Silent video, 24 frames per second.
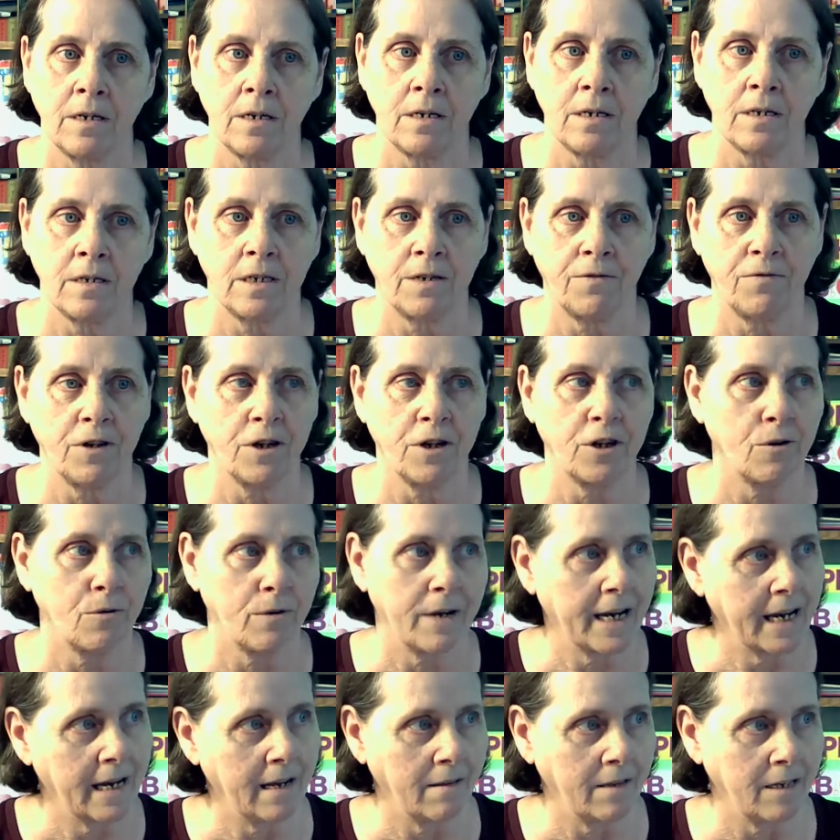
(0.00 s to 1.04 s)
different
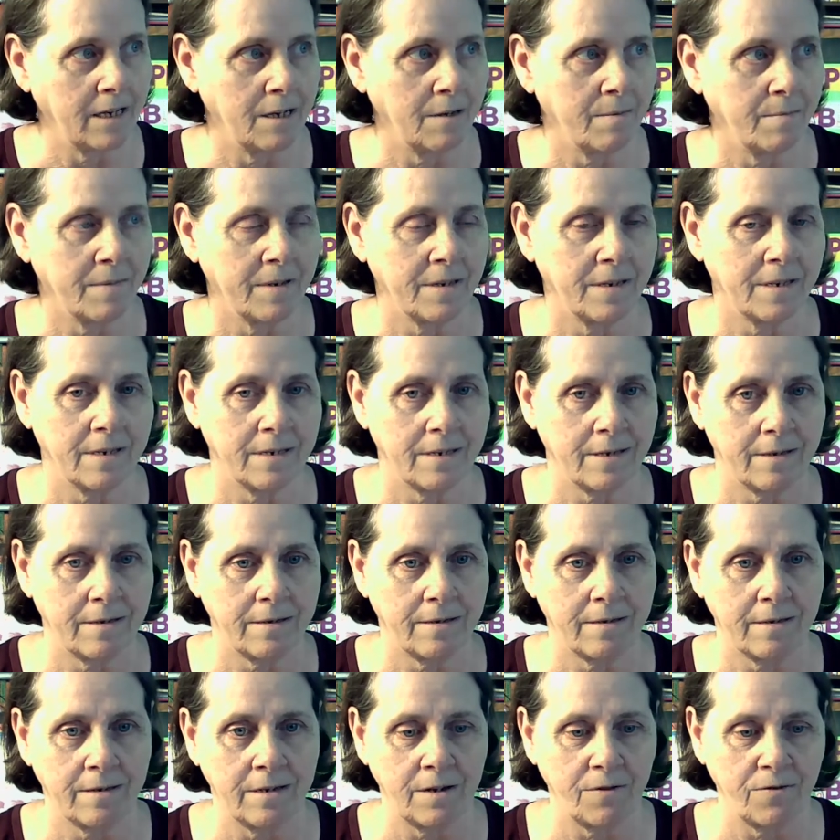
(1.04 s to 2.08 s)

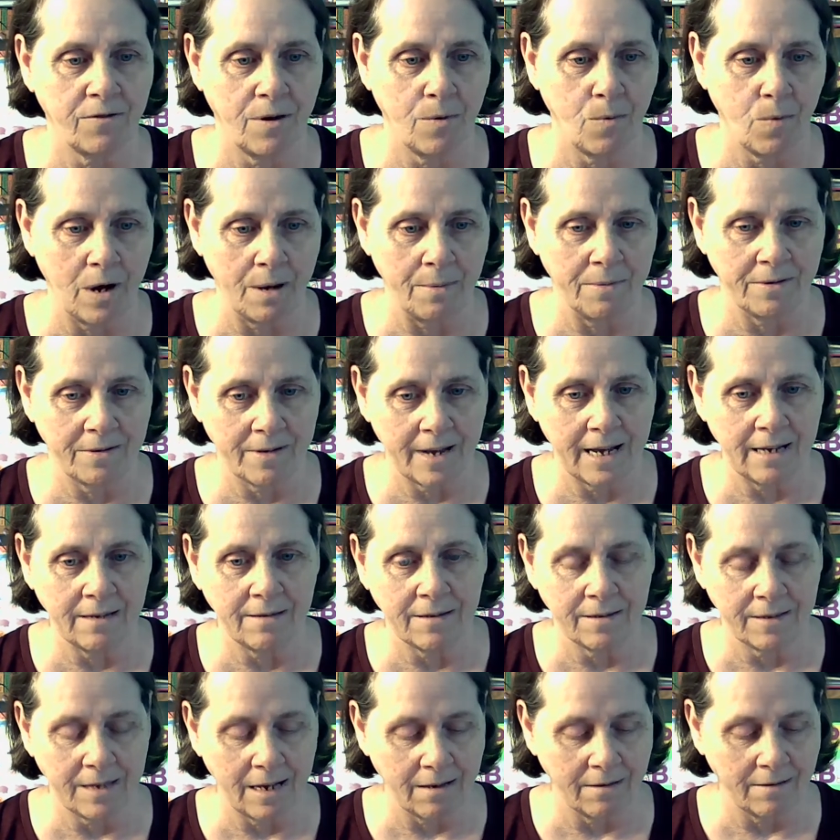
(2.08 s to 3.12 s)
curriculums, different websites,
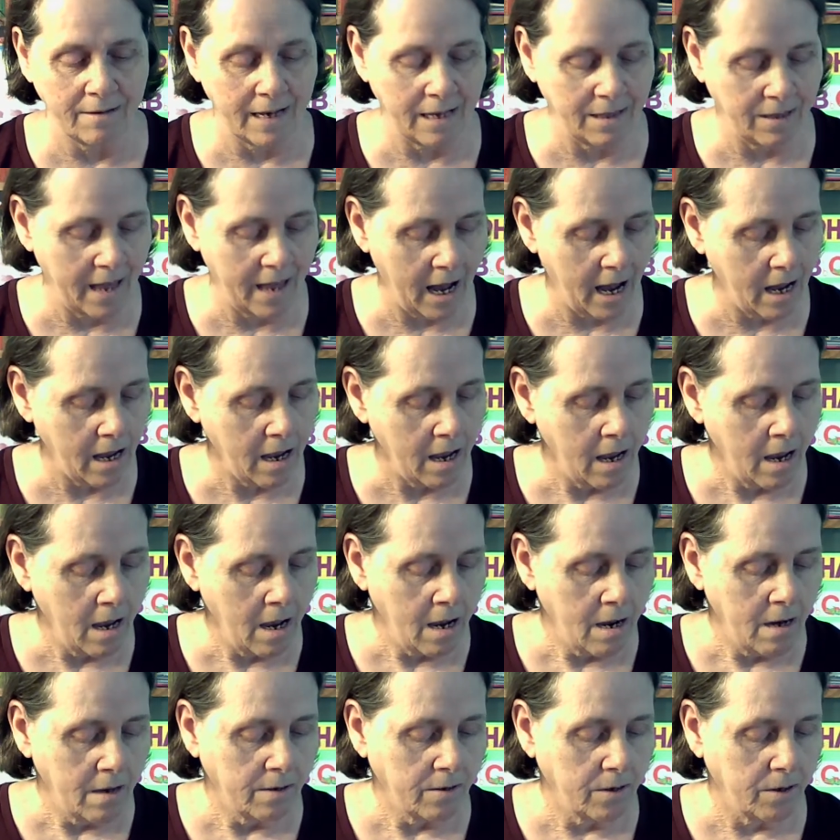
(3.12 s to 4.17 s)
things like that.
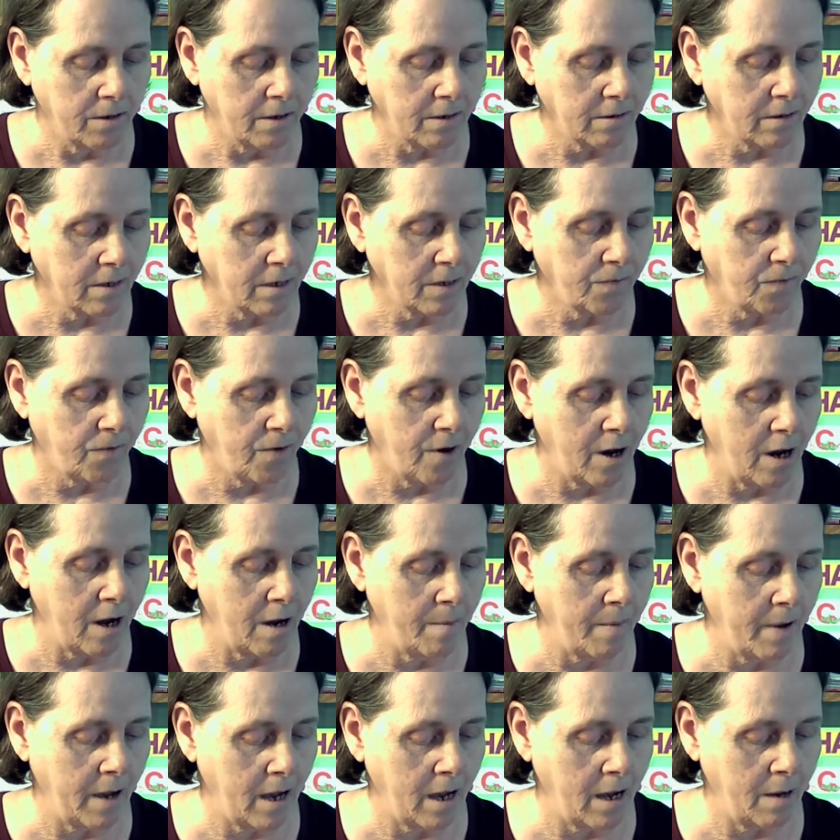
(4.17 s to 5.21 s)
So this is from
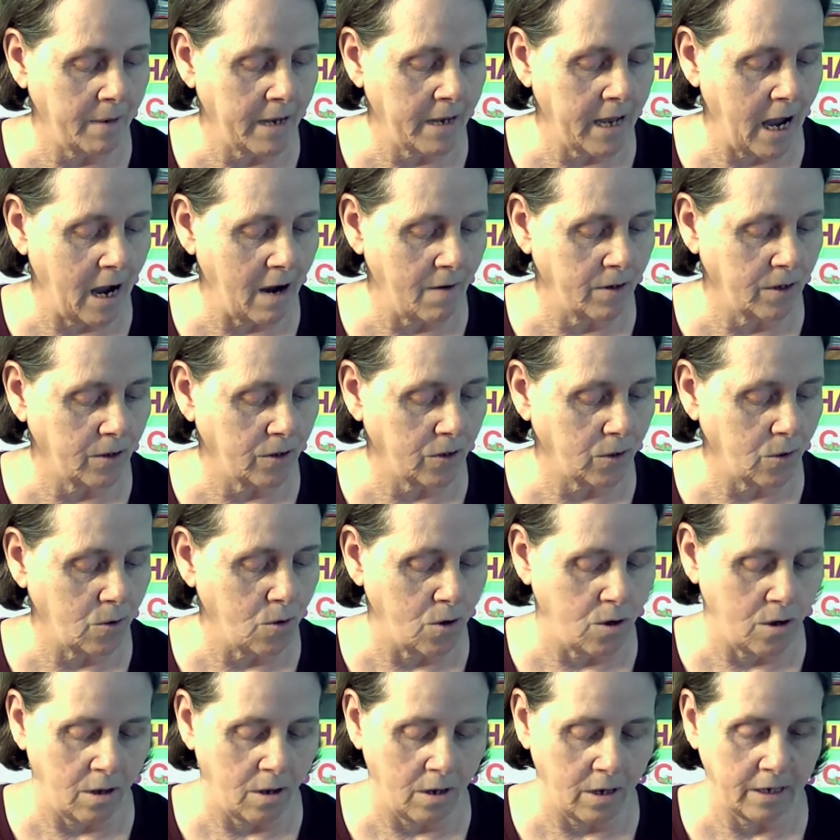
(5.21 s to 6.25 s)
Calvert
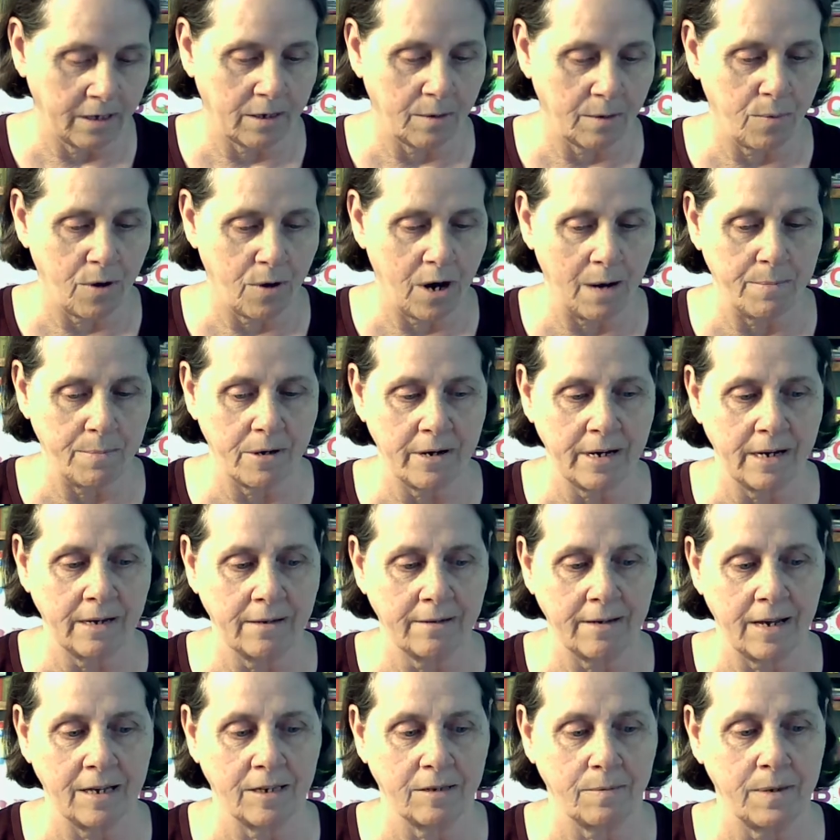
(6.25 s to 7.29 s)
School. It's a primary
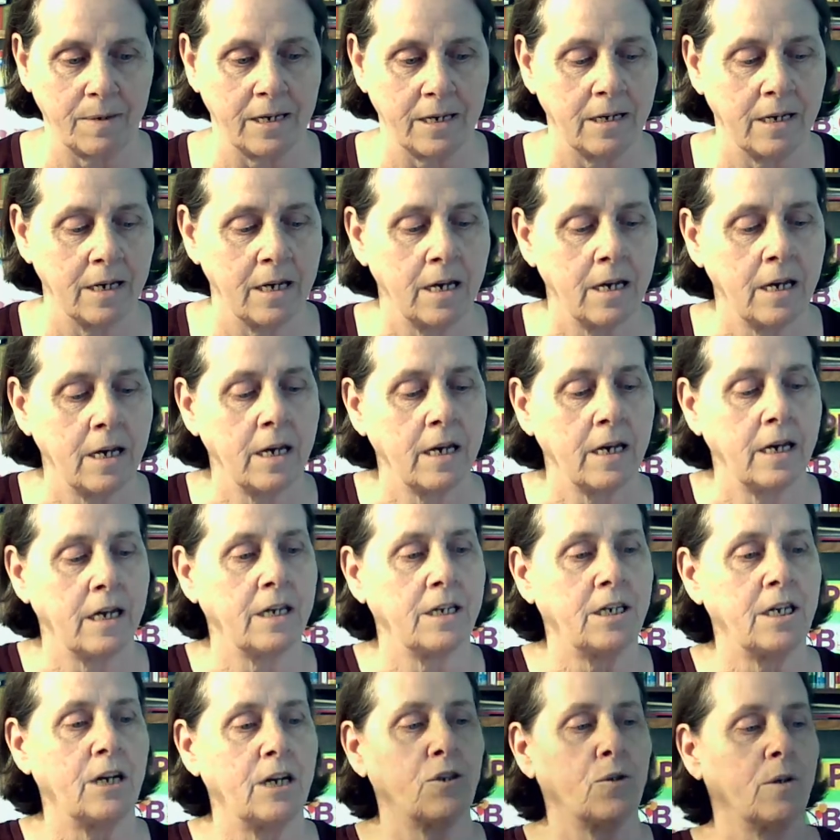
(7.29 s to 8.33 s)
assessment. It
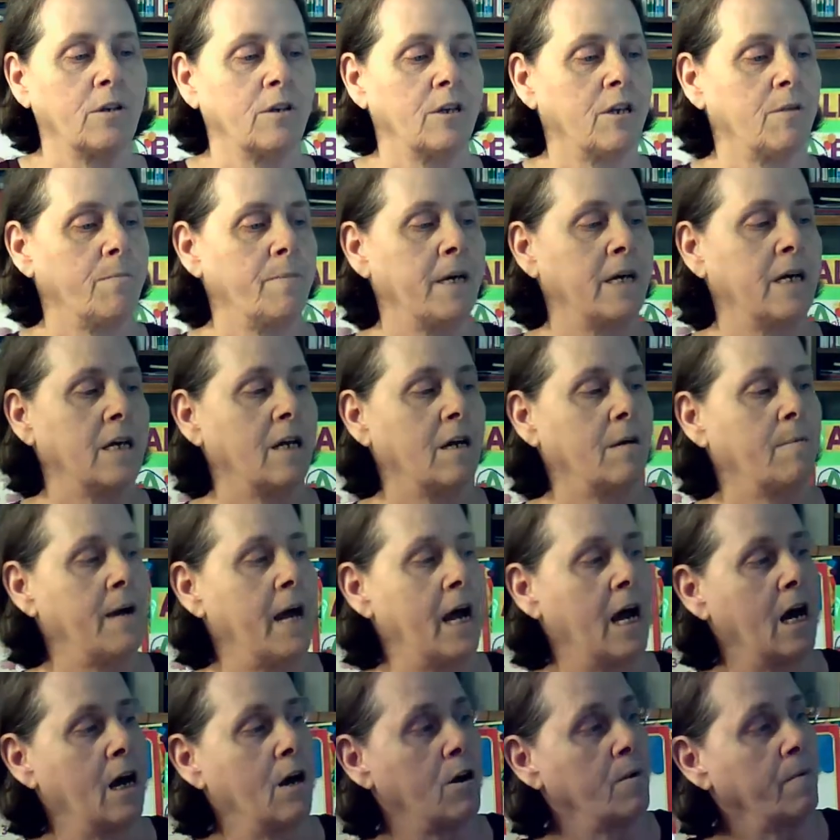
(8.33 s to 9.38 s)
tells you a little bit
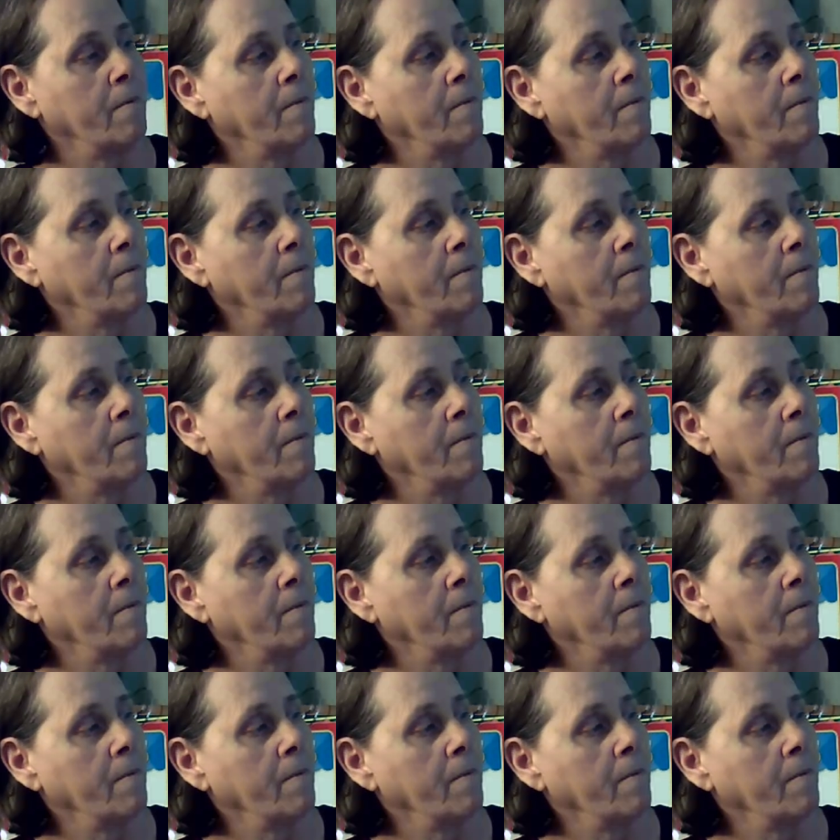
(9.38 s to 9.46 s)
about